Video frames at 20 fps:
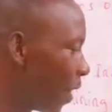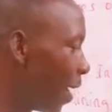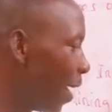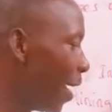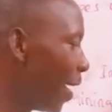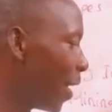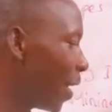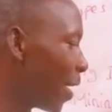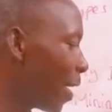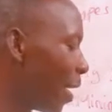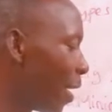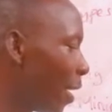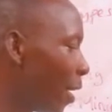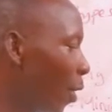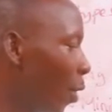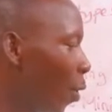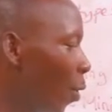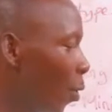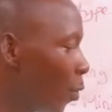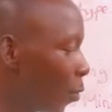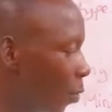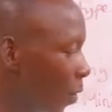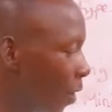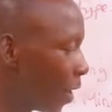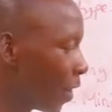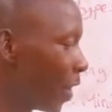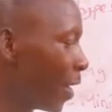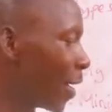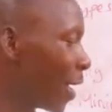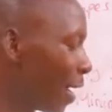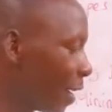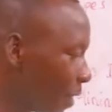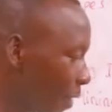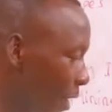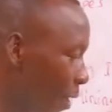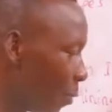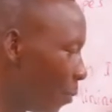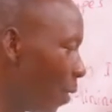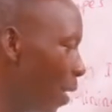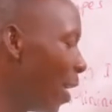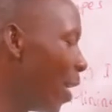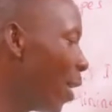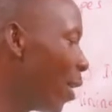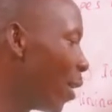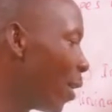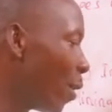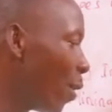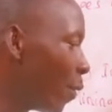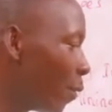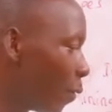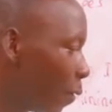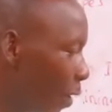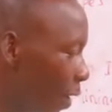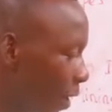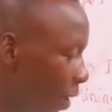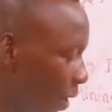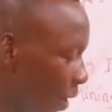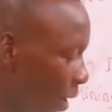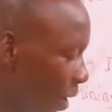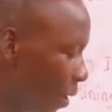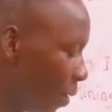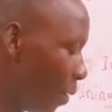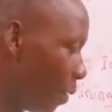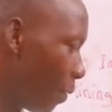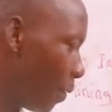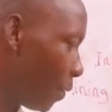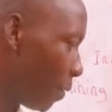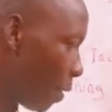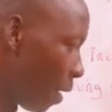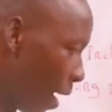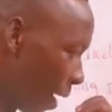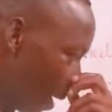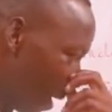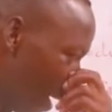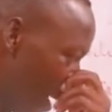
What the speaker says: the area, or during the rush away of an